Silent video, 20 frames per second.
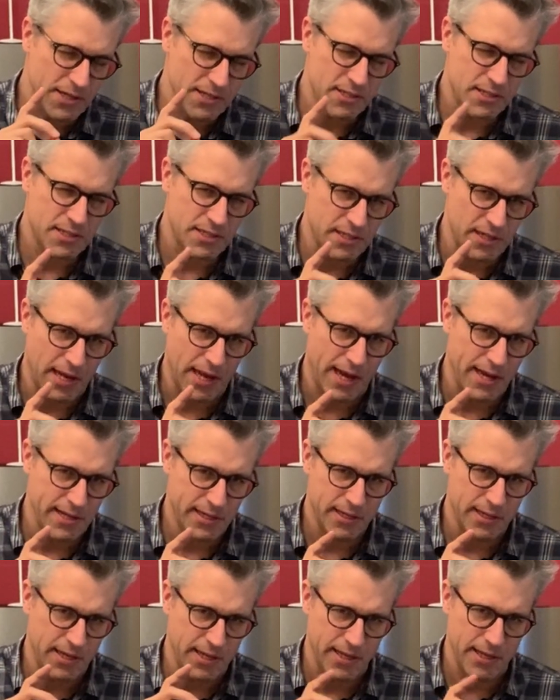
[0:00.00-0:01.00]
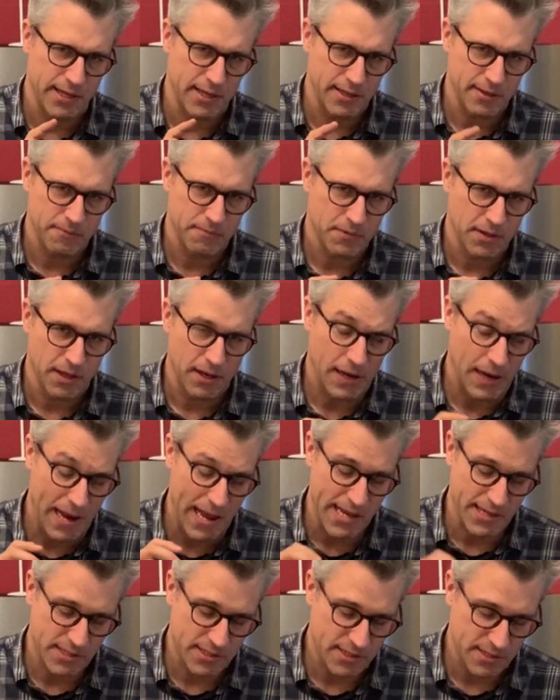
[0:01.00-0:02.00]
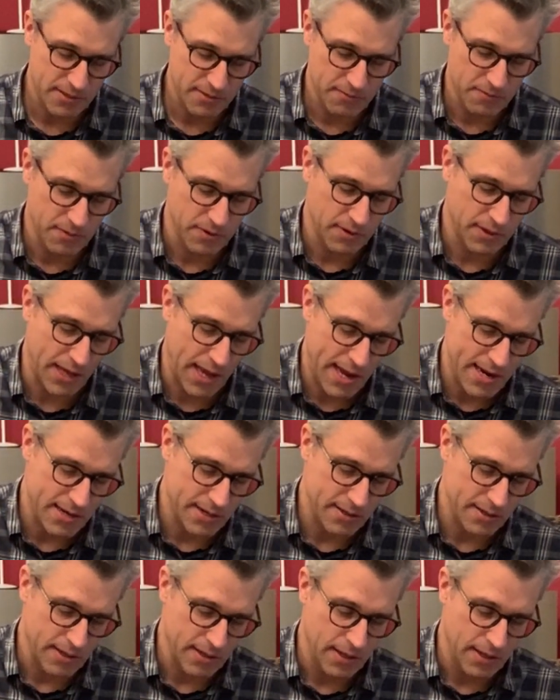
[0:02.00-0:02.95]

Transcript: slightly less than